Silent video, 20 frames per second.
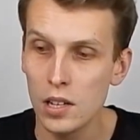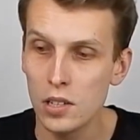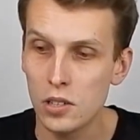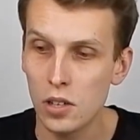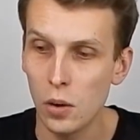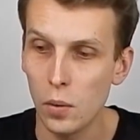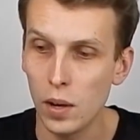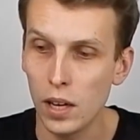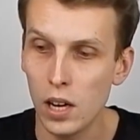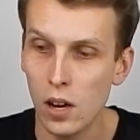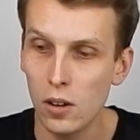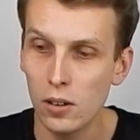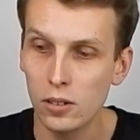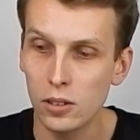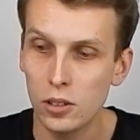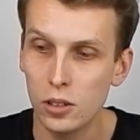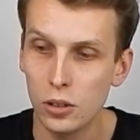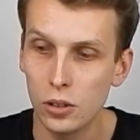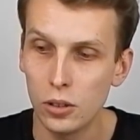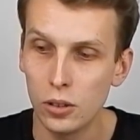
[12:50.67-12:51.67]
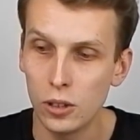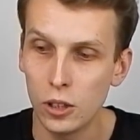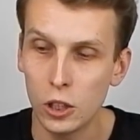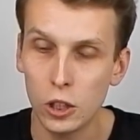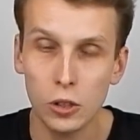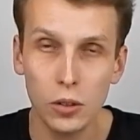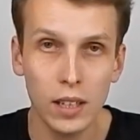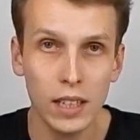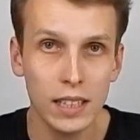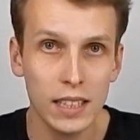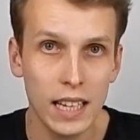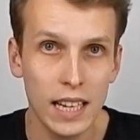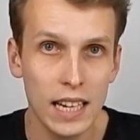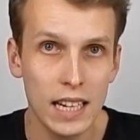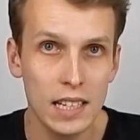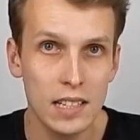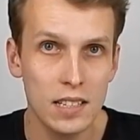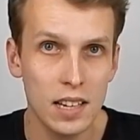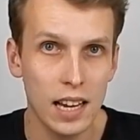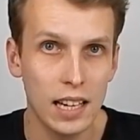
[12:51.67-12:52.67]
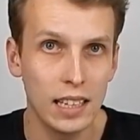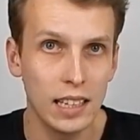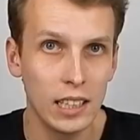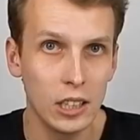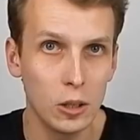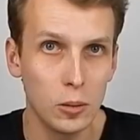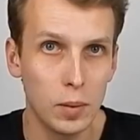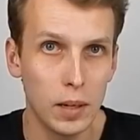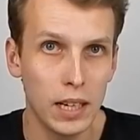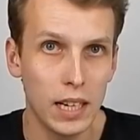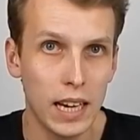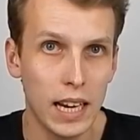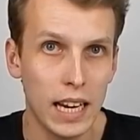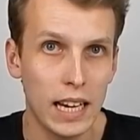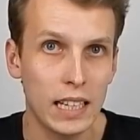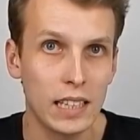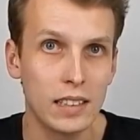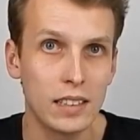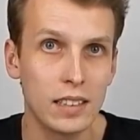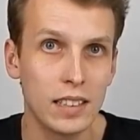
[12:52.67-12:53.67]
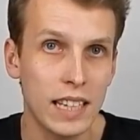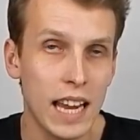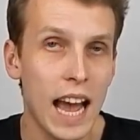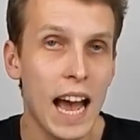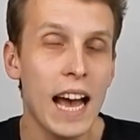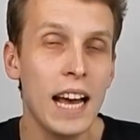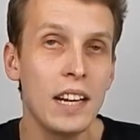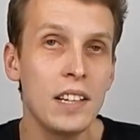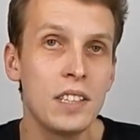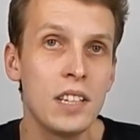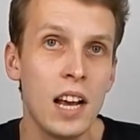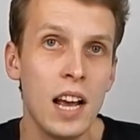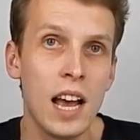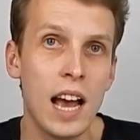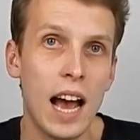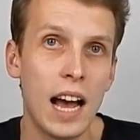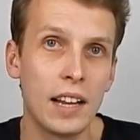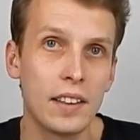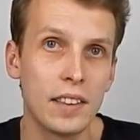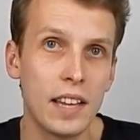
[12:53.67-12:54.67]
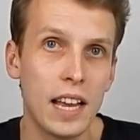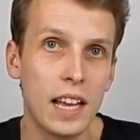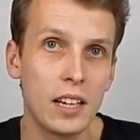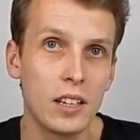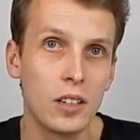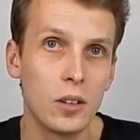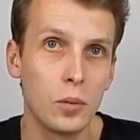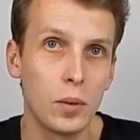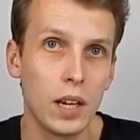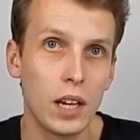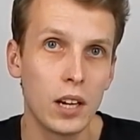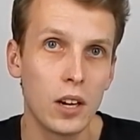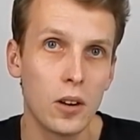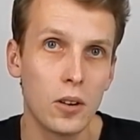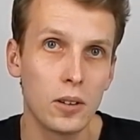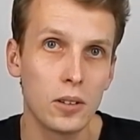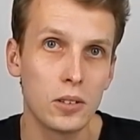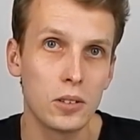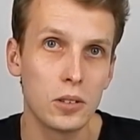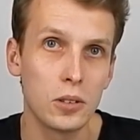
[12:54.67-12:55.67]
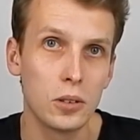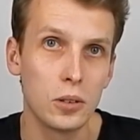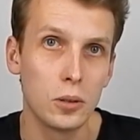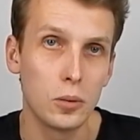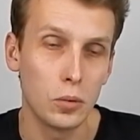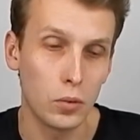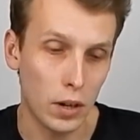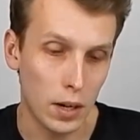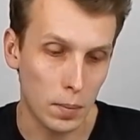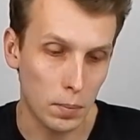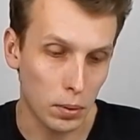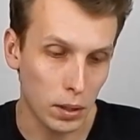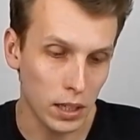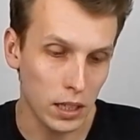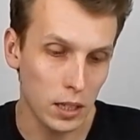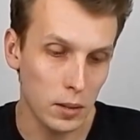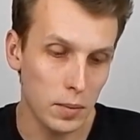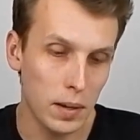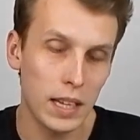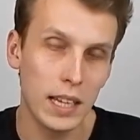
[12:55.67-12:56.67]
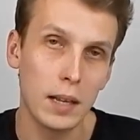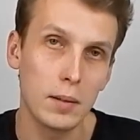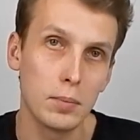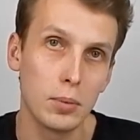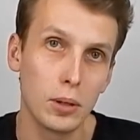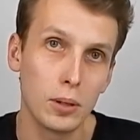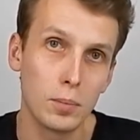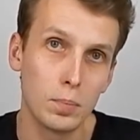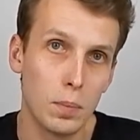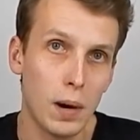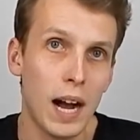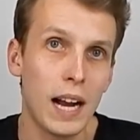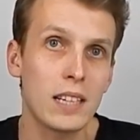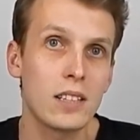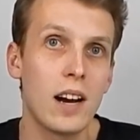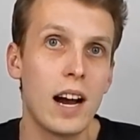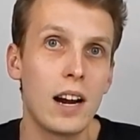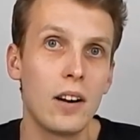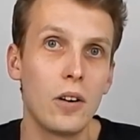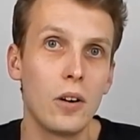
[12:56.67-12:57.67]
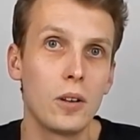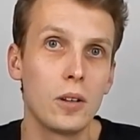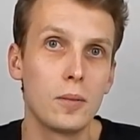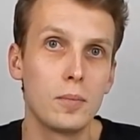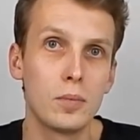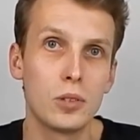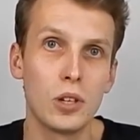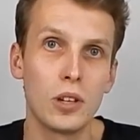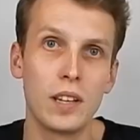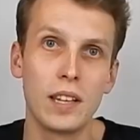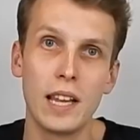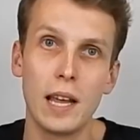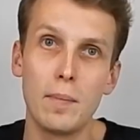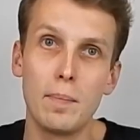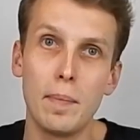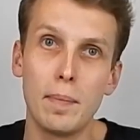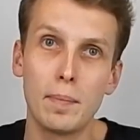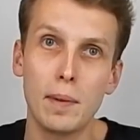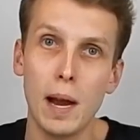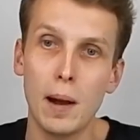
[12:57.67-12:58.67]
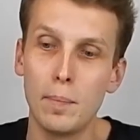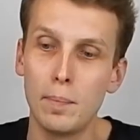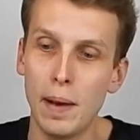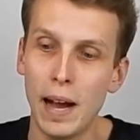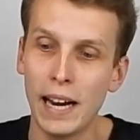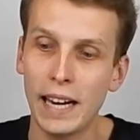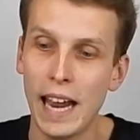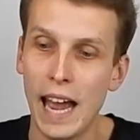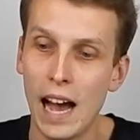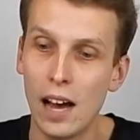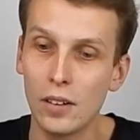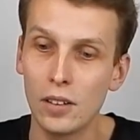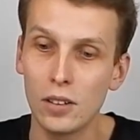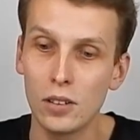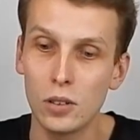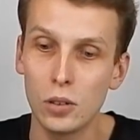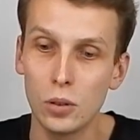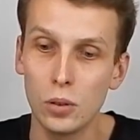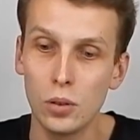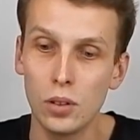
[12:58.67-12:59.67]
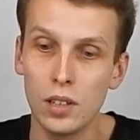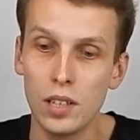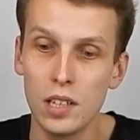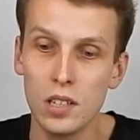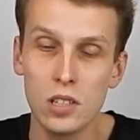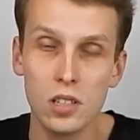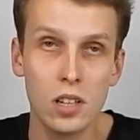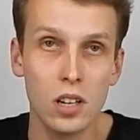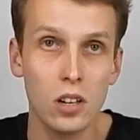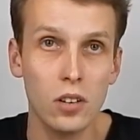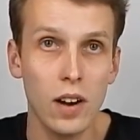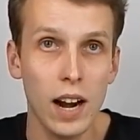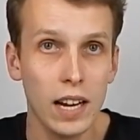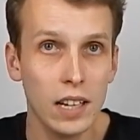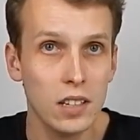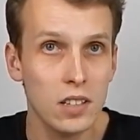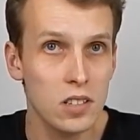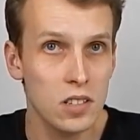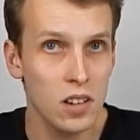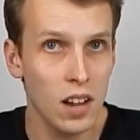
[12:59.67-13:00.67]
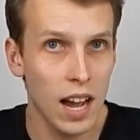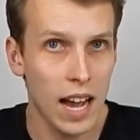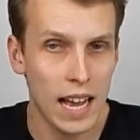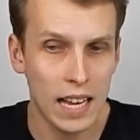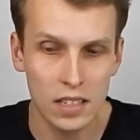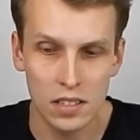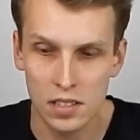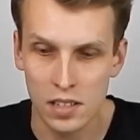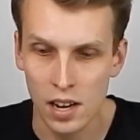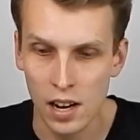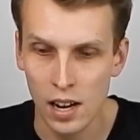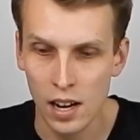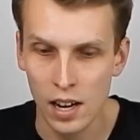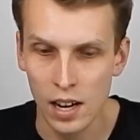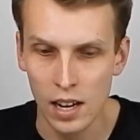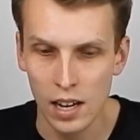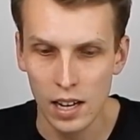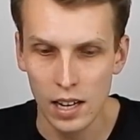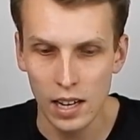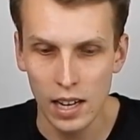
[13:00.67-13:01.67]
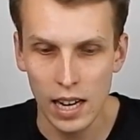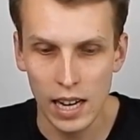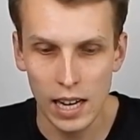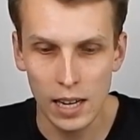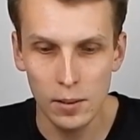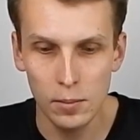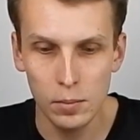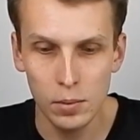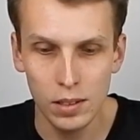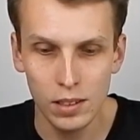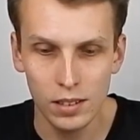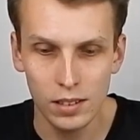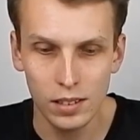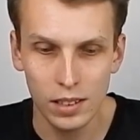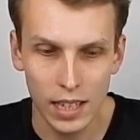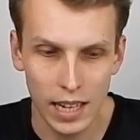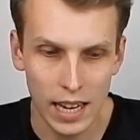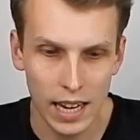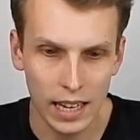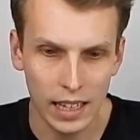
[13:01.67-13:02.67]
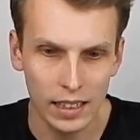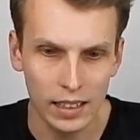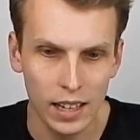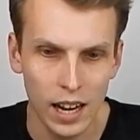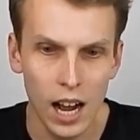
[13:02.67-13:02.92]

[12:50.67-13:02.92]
So we're going to shrink these a little bit in CAD, and then we are going to reprint them and then put bike tire on them so that they come back out to this correct size. Yeah.